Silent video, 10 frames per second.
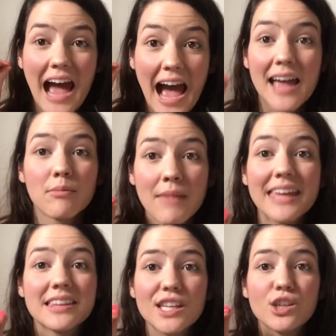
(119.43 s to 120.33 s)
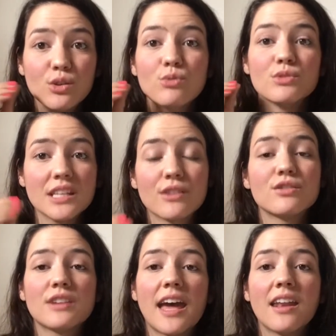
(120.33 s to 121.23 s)
I mainly use
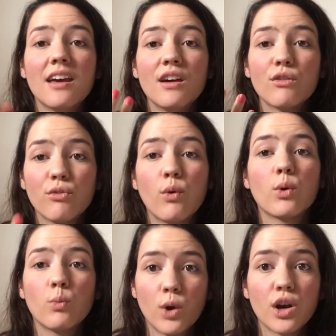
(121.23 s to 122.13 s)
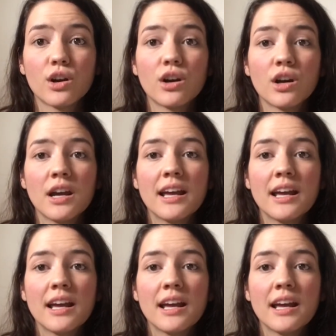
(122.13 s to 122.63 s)
internet for work.